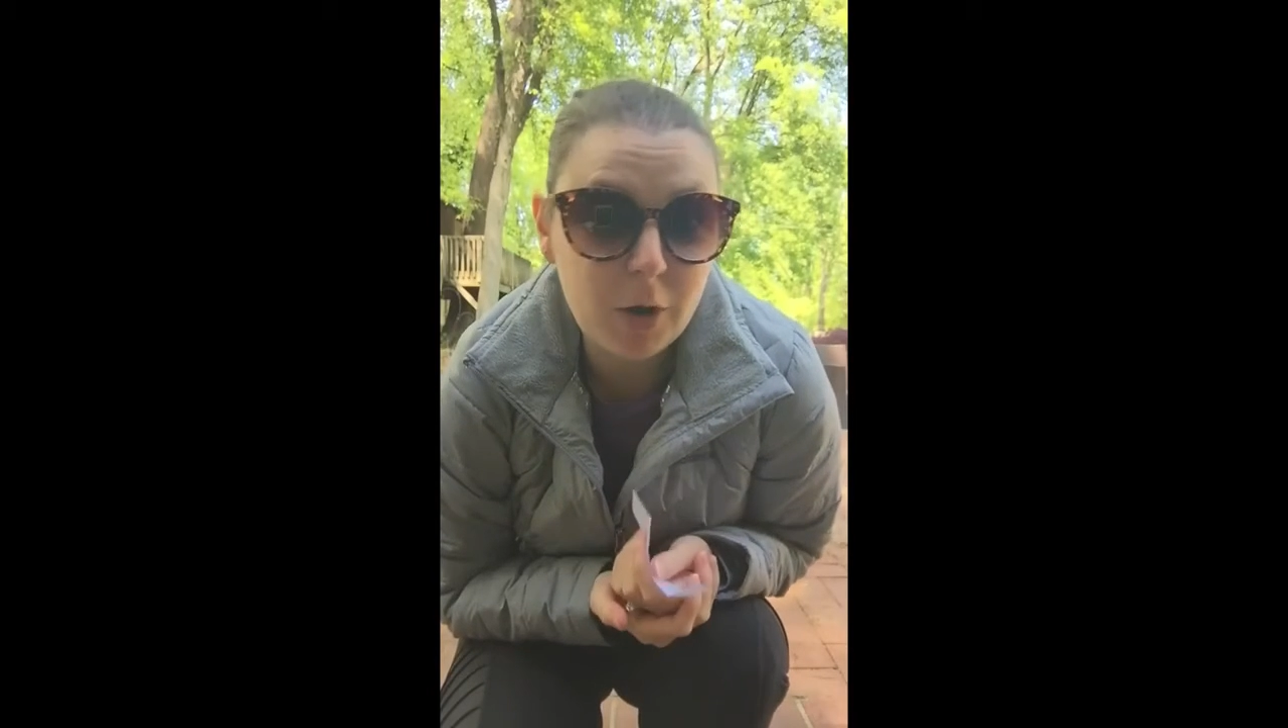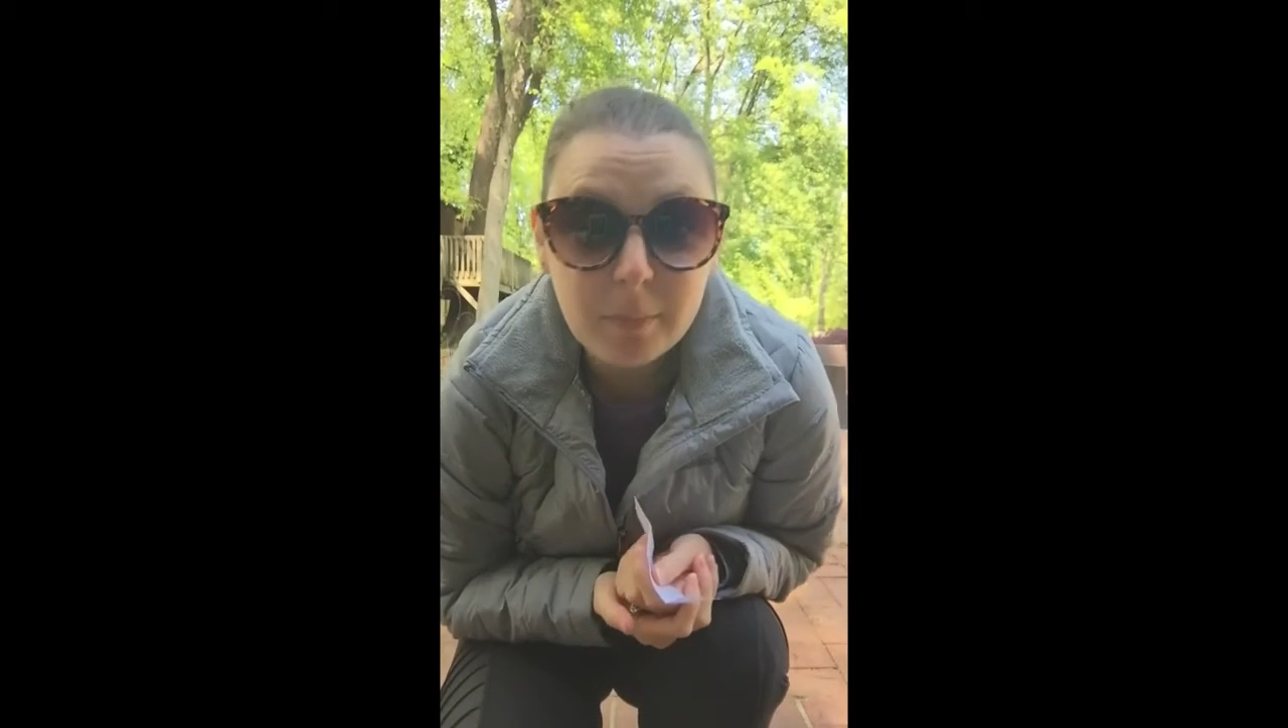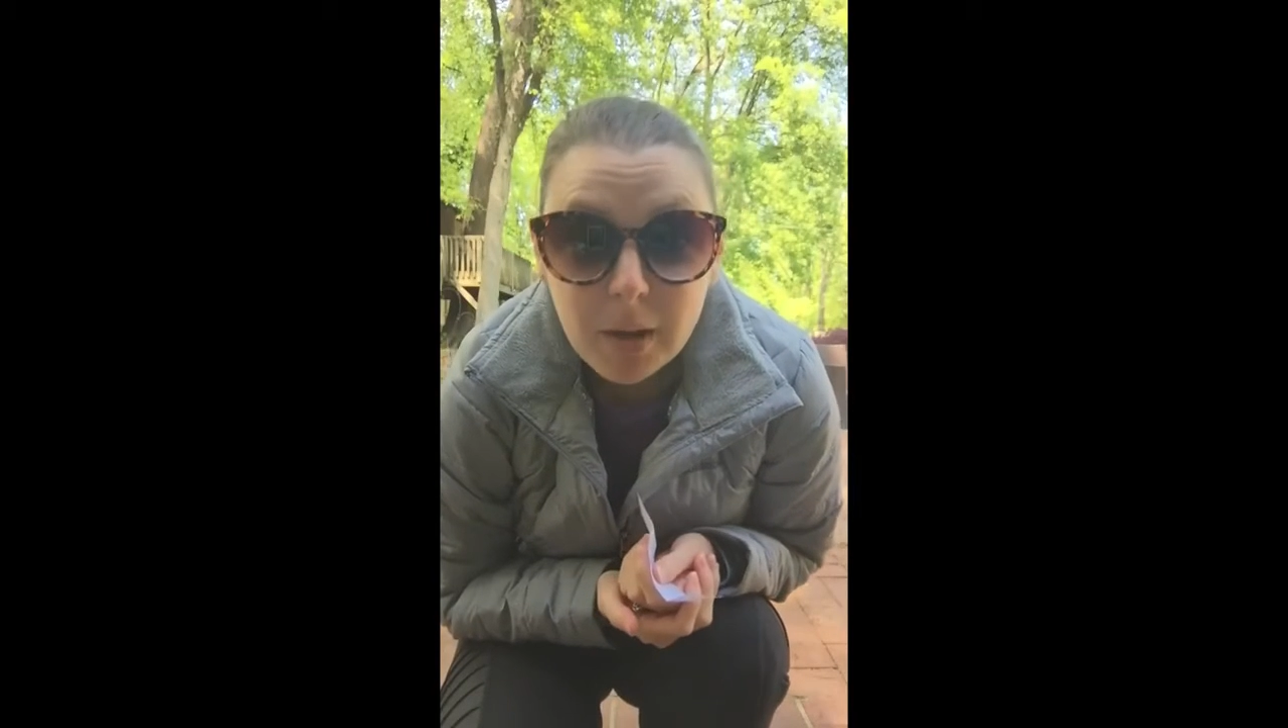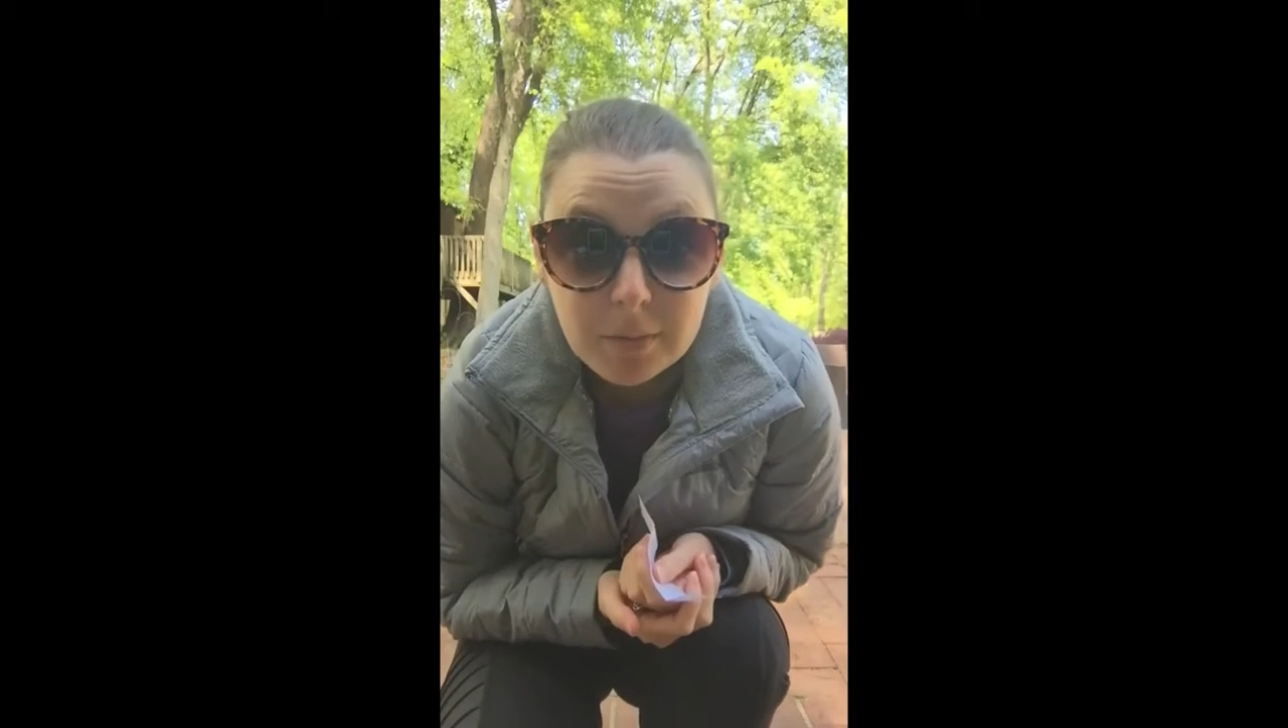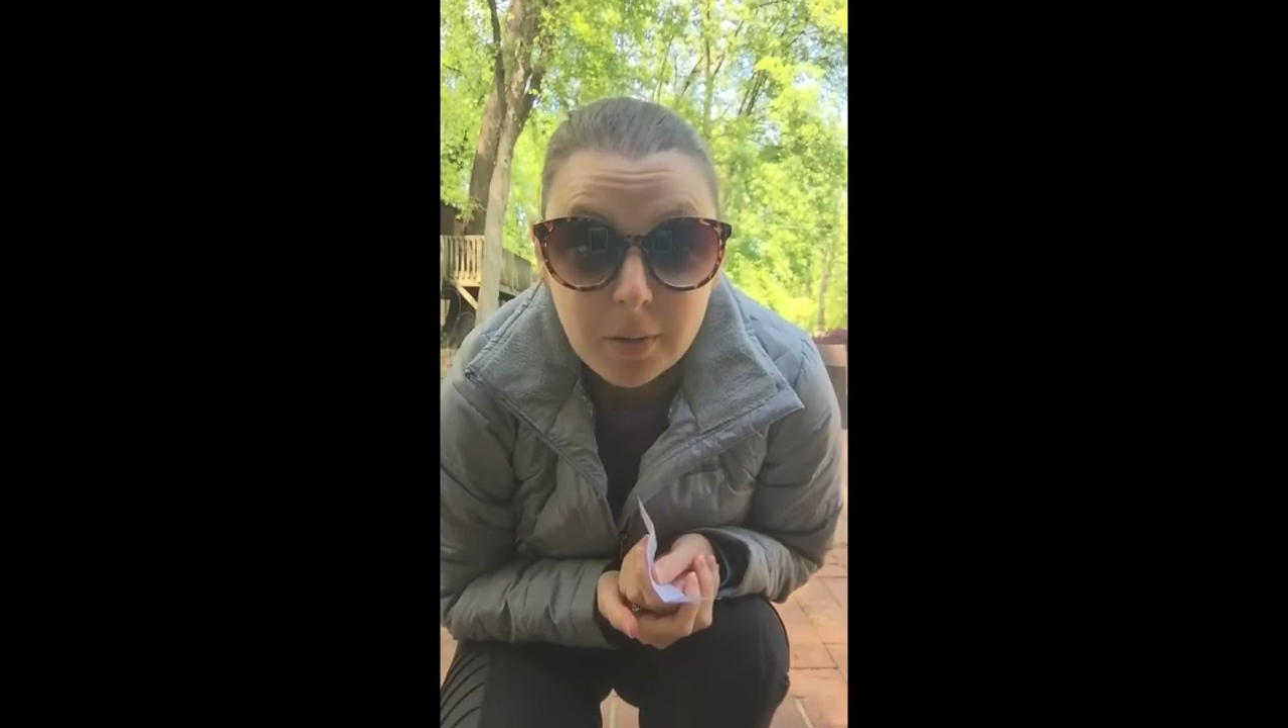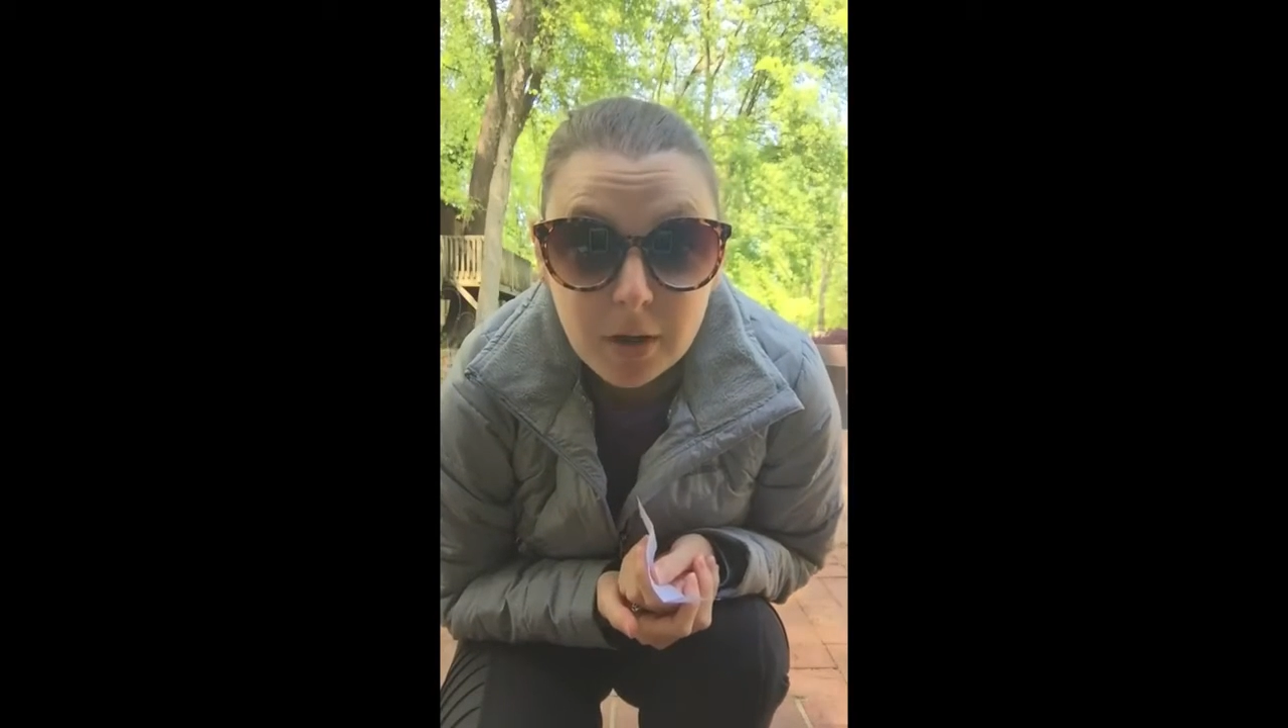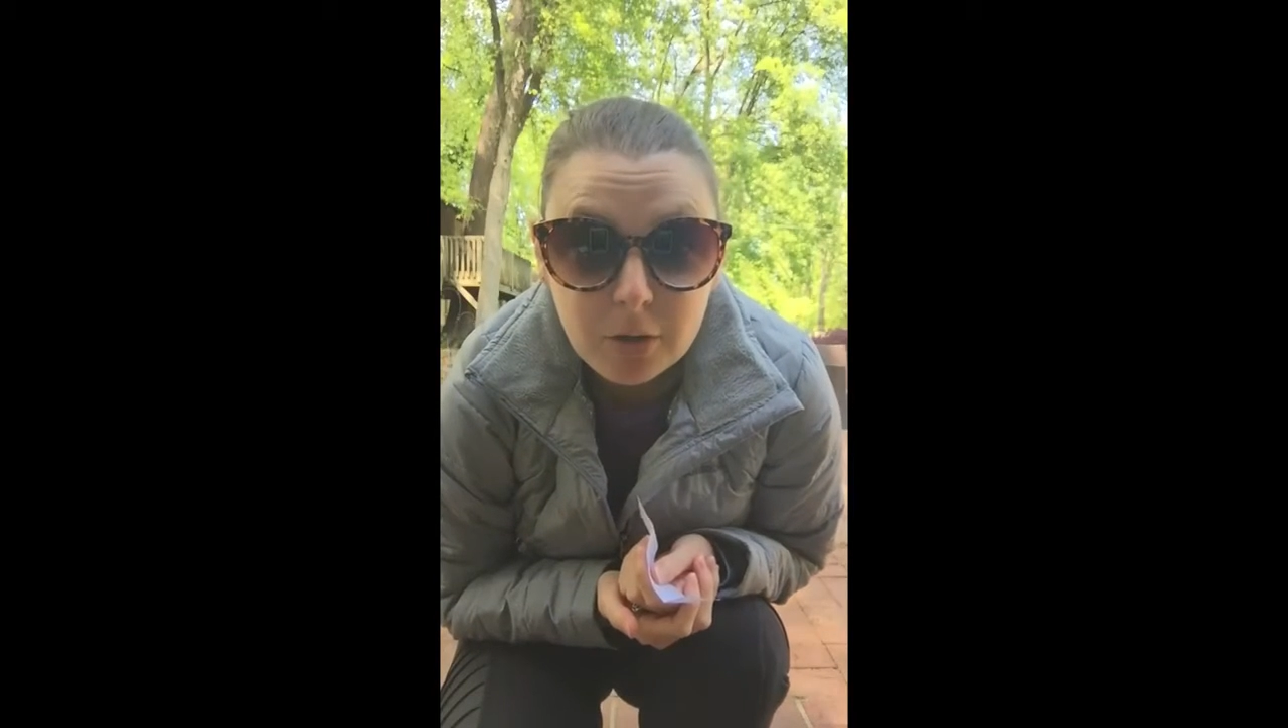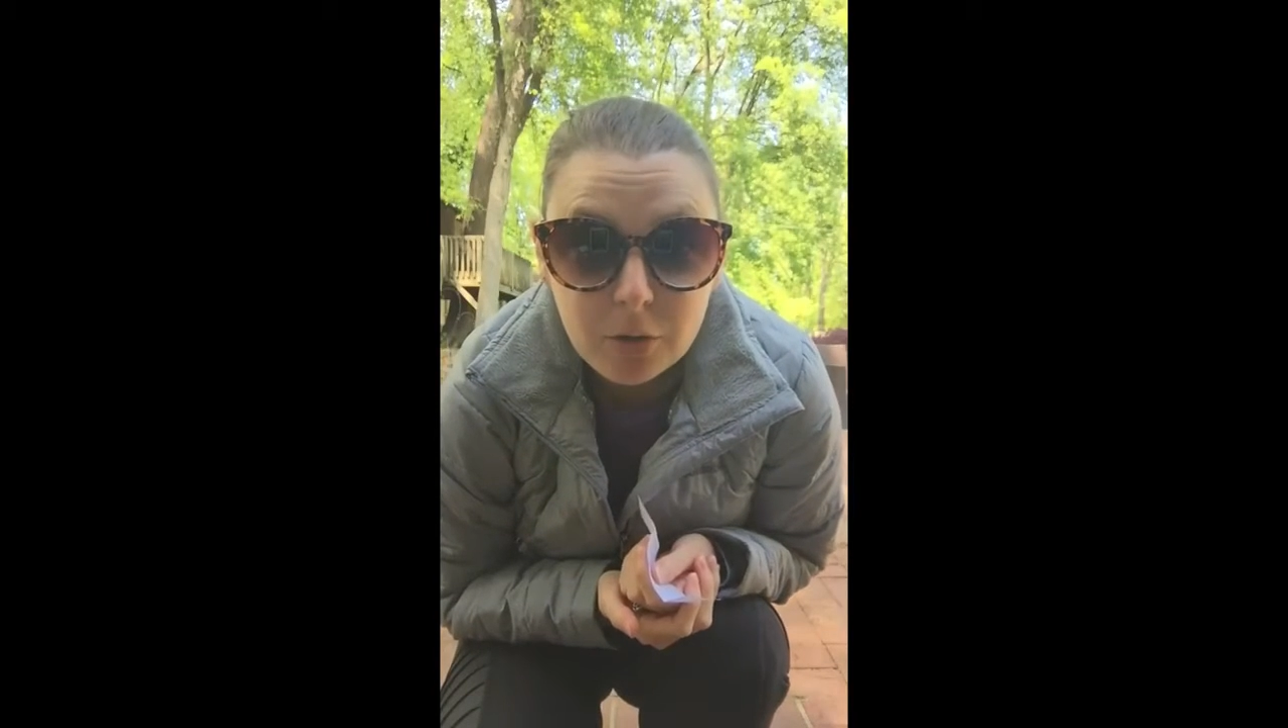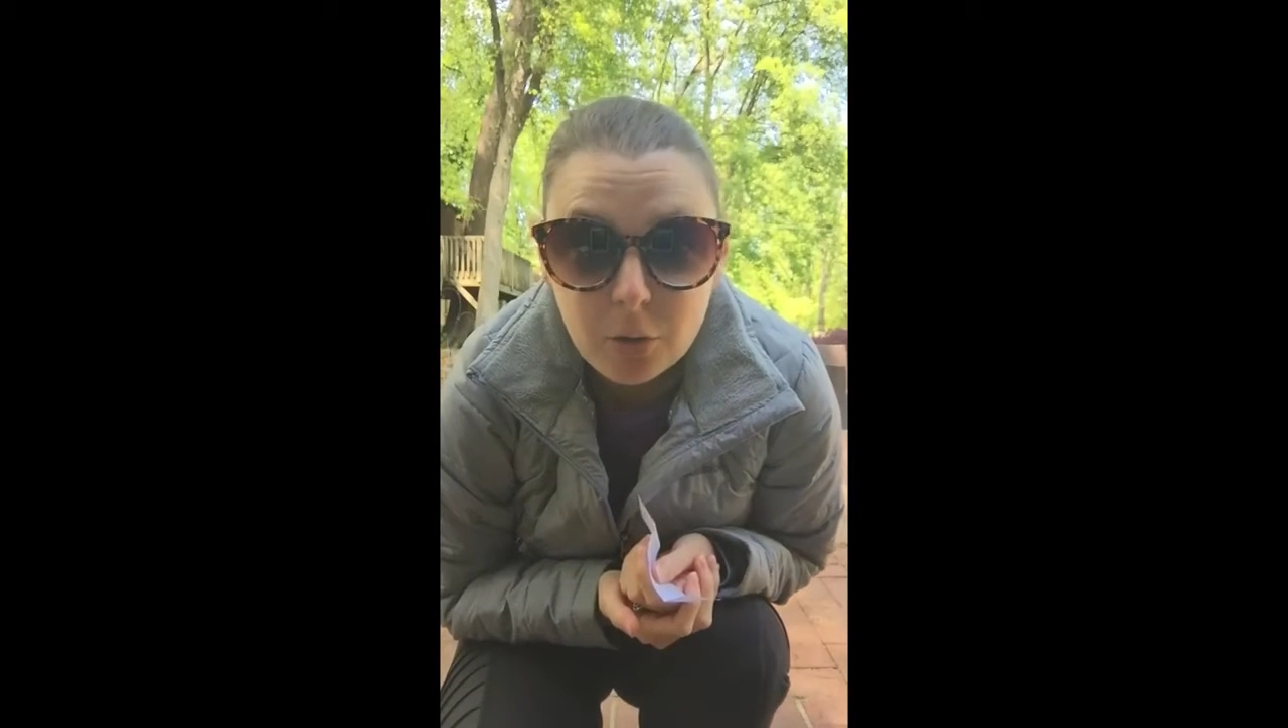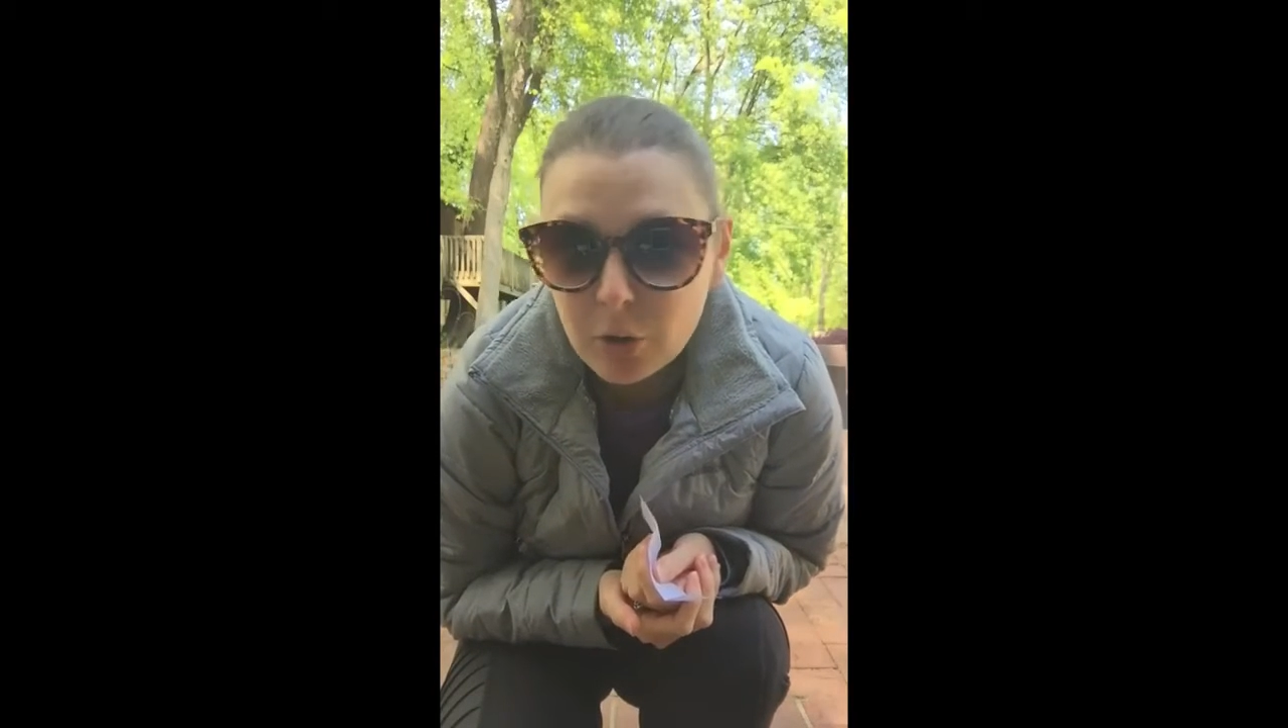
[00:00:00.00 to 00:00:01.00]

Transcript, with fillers: a mud puddle